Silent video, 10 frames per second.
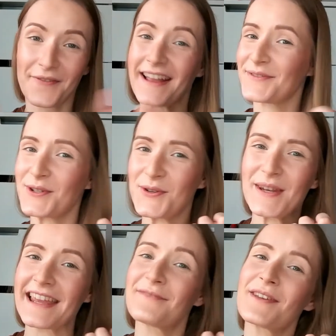Thanks for
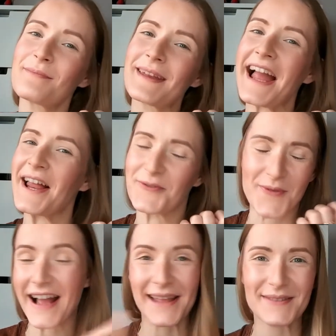tuning in with me and
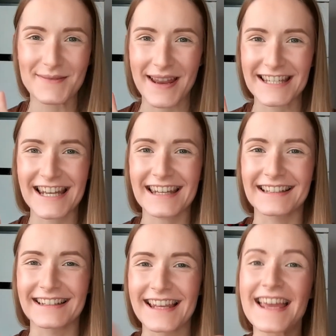welcome to my
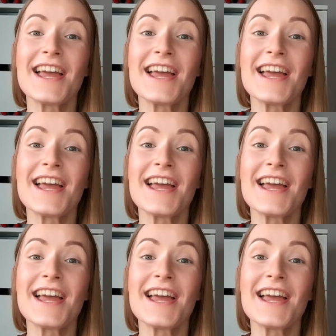channel.